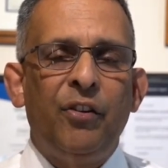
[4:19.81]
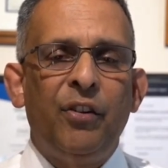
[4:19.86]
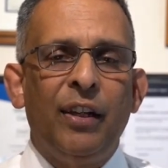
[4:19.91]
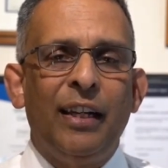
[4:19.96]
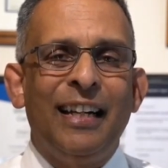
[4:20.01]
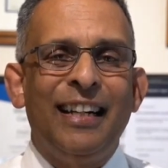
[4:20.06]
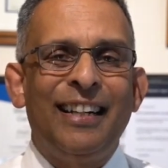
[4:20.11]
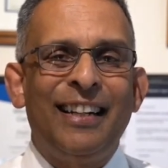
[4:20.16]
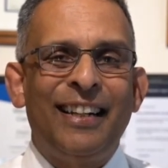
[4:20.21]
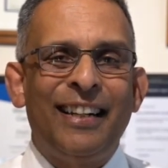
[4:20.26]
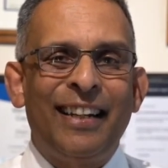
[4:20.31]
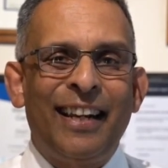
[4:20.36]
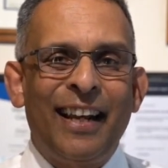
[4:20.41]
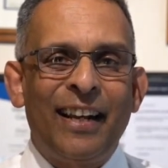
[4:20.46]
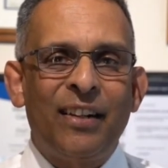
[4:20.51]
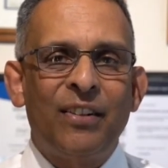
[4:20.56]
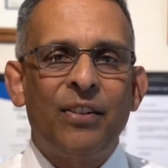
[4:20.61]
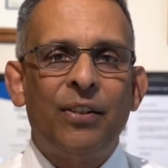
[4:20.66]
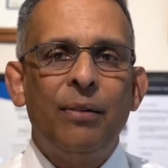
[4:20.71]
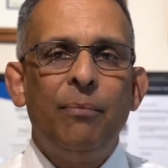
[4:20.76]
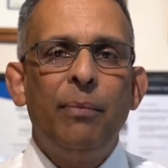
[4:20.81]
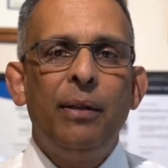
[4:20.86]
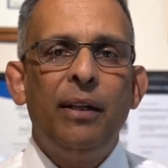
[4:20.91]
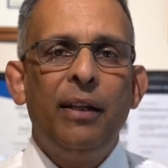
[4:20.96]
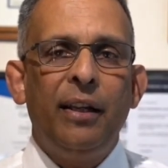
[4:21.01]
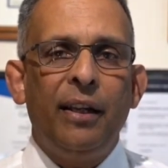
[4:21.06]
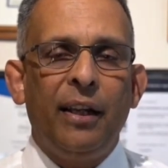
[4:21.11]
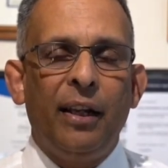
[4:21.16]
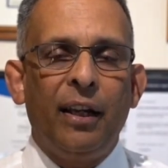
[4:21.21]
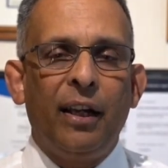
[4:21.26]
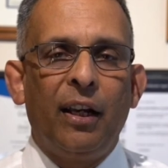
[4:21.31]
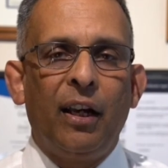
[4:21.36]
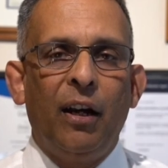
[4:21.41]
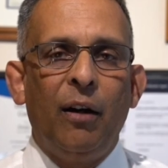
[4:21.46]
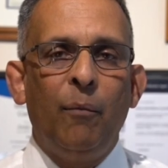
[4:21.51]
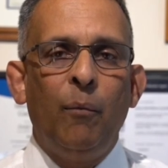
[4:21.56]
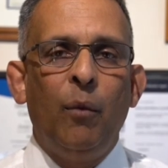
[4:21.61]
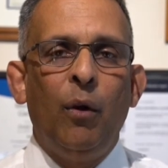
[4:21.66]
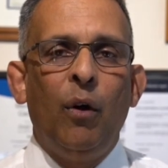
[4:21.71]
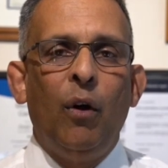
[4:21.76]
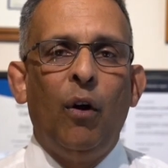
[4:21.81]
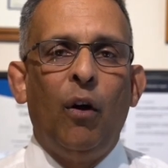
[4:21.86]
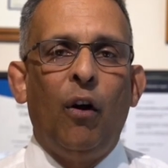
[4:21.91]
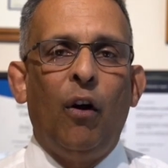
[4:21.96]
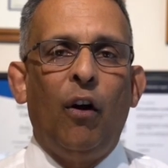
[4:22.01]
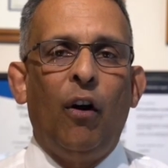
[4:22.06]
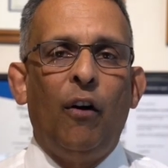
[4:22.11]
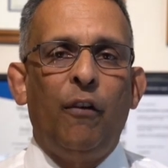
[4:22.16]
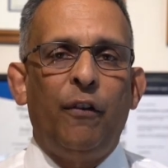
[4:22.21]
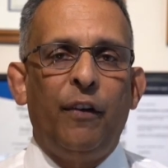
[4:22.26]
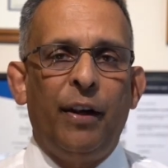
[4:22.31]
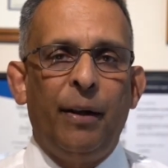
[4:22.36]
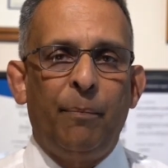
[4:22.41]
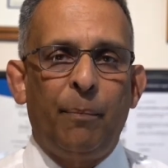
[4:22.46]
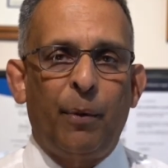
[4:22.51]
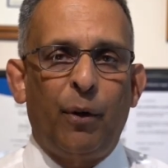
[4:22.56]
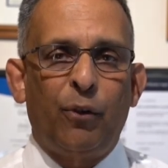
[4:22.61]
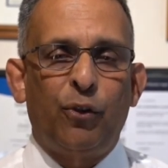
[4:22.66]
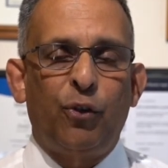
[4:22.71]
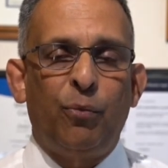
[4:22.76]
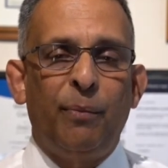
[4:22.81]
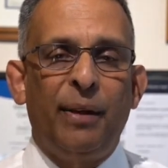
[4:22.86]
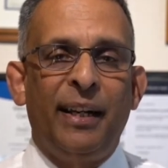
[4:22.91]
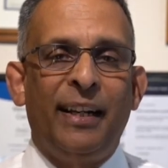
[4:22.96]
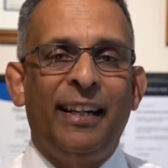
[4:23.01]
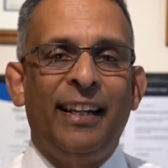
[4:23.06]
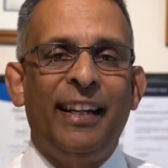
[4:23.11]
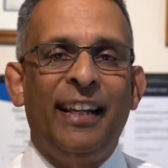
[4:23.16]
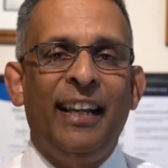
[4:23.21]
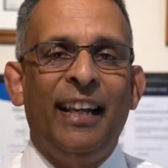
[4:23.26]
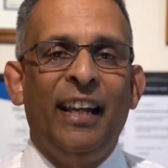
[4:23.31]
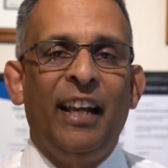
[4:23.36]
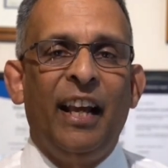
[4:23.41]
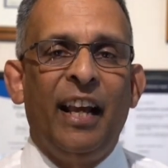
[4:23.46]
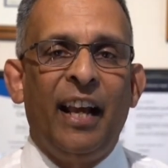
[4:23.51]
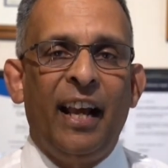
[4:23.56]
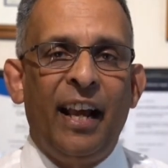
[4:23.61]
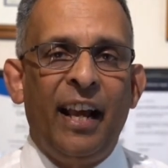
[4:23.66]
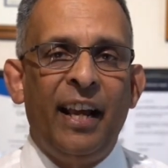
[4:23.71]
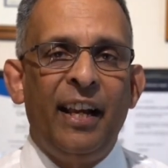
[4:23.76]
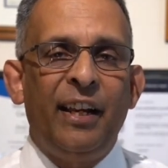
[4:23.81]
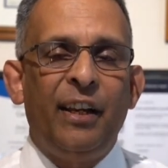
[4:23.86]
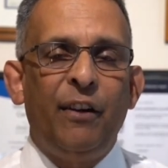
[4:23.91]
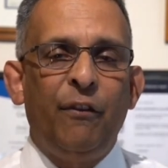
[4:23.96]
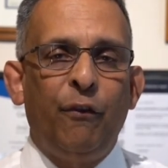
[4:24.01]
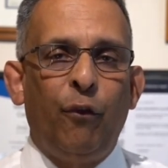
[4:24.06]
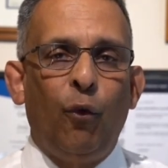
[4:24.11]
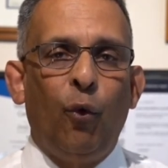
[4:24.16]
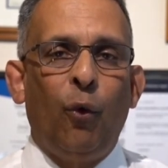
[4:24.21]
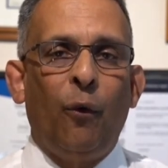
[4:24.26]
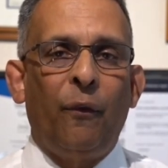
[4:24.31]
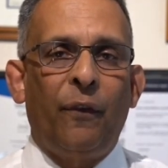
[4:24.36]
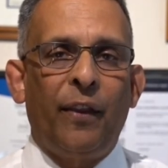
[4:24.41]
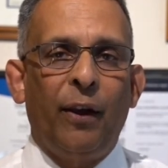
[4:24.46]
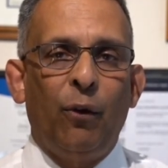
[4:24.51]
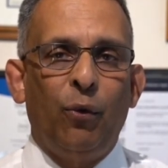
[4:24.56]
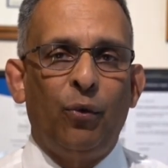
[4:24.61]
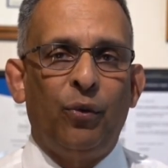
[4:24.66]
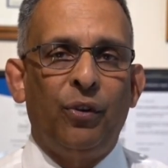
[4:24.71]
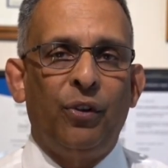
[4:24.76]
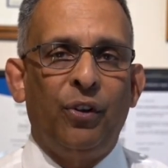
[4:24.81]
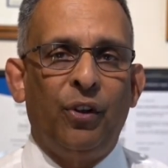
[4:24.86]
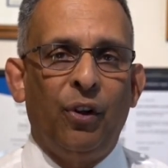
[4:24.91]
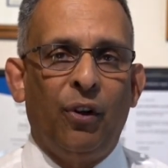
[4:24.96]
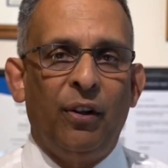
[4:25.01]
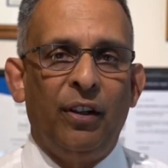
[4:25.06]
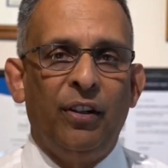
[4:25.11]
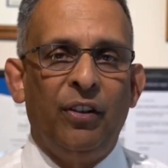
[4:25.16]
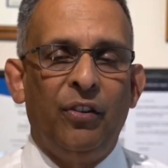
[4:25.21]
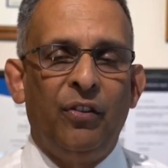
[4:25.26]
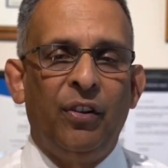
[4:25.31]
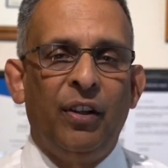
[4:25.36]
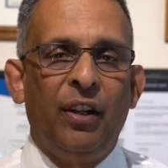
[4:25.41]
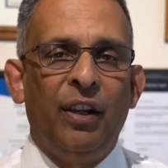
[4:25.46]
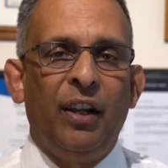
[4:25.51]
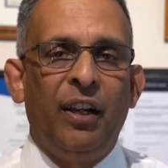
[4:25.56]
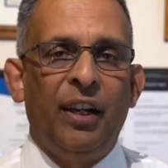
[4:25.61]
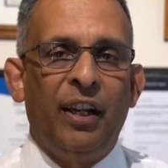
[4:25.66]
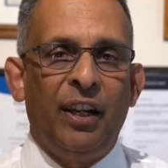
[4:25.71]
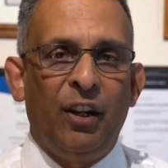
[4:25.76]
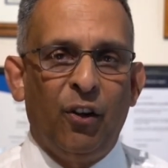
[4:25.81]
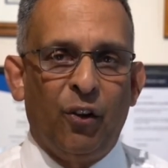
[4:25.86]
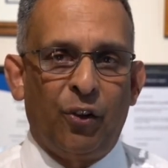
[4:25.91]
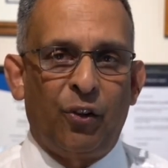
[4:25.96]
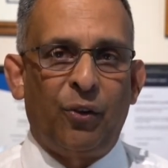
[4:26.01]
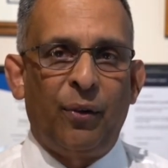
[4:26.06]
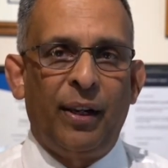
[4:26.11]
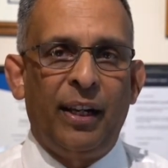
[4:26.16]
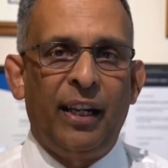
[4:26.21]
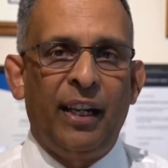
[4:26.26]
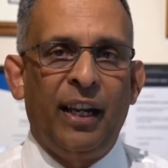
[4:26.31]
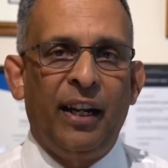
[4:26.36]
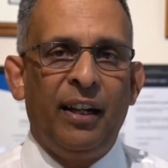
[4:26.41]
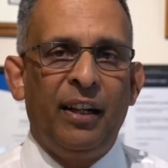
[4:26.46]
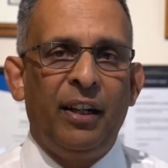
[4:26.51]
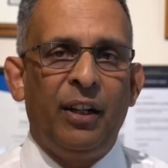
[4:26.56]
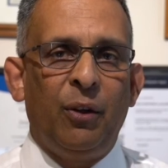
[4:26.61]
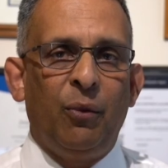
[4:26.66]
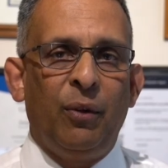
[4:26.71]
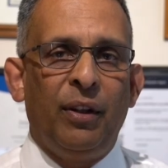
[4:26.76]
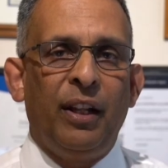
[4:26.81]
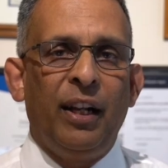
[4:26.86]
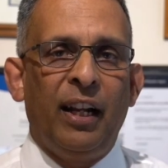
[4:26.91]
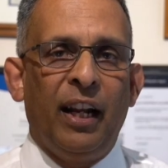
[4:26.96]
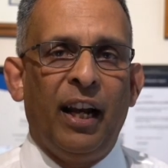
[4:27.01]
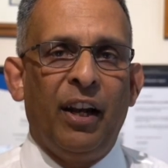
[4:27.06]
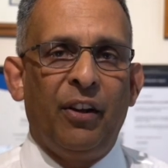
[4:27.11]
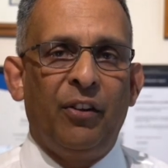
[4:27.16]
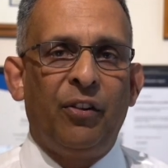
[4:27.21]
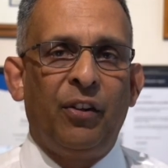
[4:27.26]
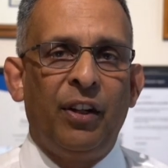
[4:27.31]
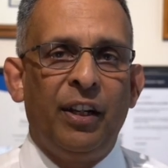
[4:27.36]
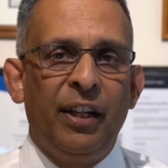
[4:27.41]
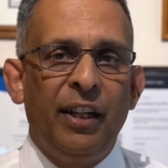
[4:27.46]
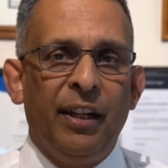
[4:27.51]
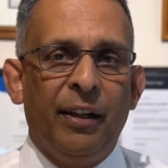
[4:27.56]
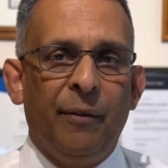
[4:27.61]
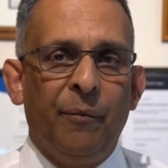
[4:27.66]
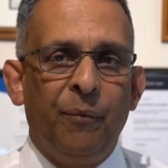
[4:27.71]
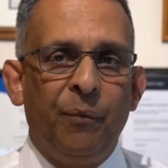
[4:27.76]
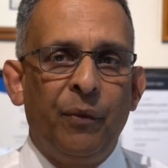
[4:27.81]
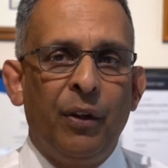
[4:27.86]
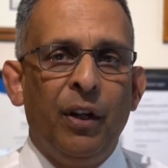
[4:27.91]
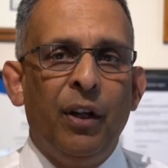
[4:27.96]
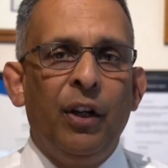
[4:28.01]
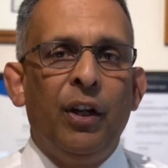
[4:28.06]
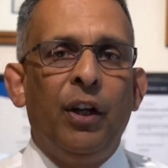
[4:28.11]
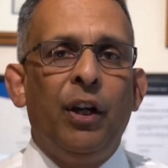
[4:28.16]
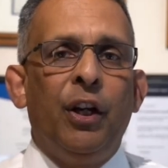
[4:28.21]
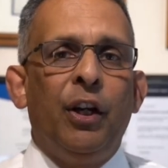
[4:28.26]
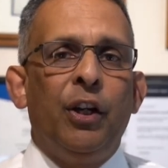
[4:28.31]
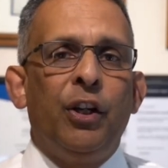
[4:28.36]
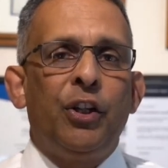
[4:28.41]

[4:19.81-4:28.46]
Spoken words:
has a taxable income of approximately $84,000 in Australia during the last year.